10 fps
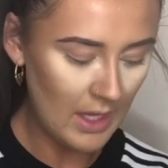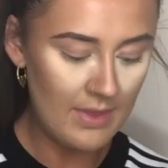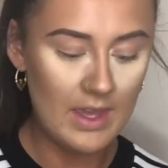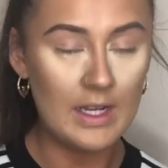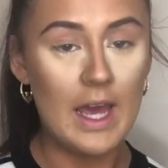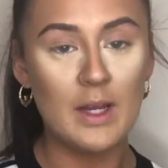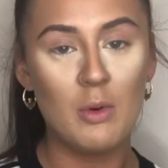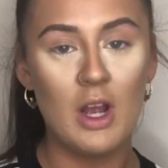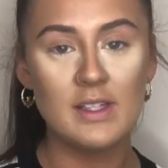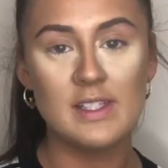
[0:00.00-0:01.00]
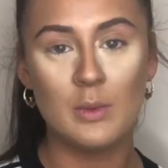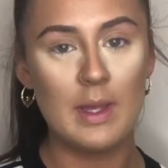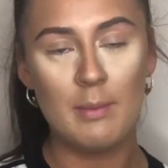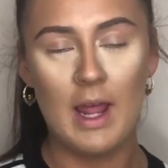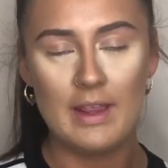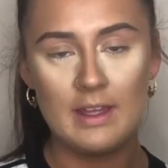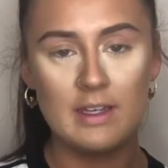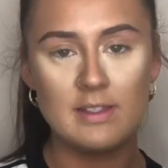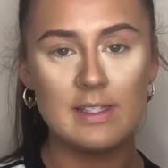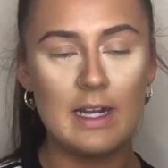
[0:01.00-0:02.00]
And then anywhere else that we applied the
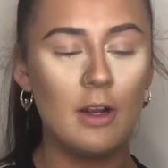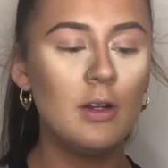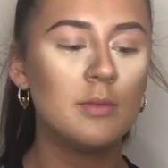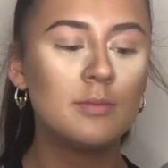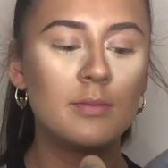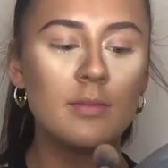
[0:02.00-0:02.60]
concealer.